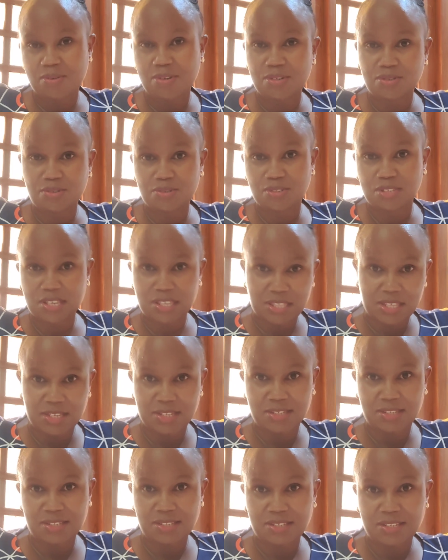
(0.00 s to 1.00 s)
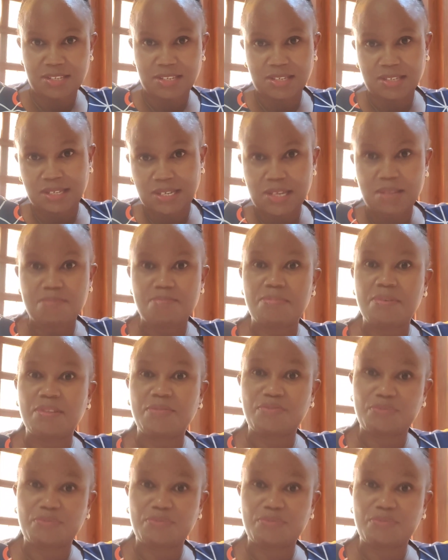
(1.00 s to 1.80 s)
I want to say this, can be